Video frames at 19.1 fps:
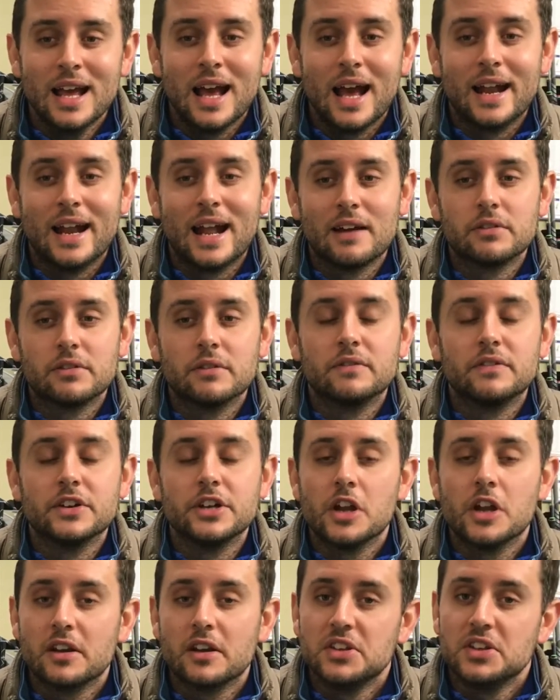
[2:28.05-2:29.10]
and have them for
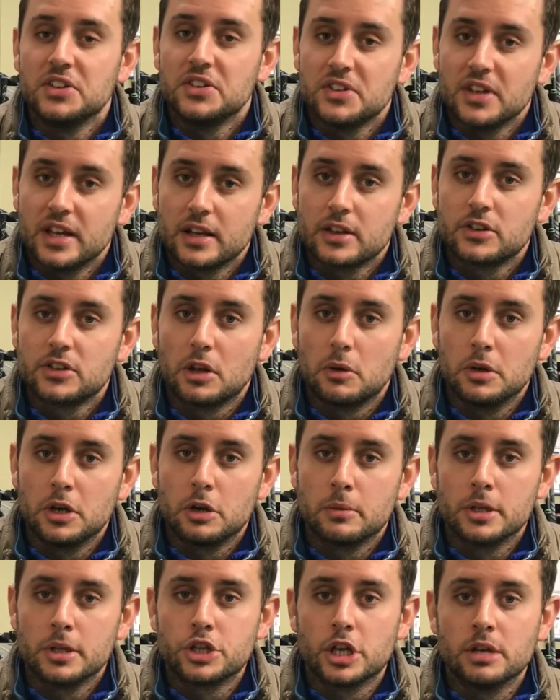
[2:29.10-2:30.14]
96 so a little
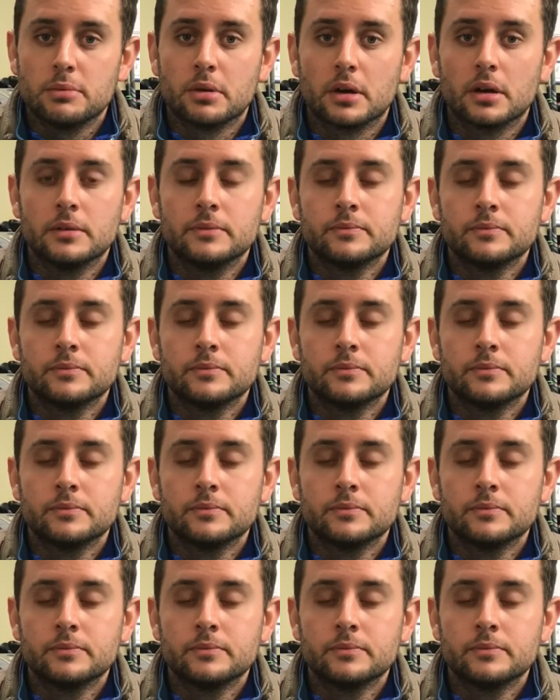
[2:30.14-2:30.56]
bit cheaper.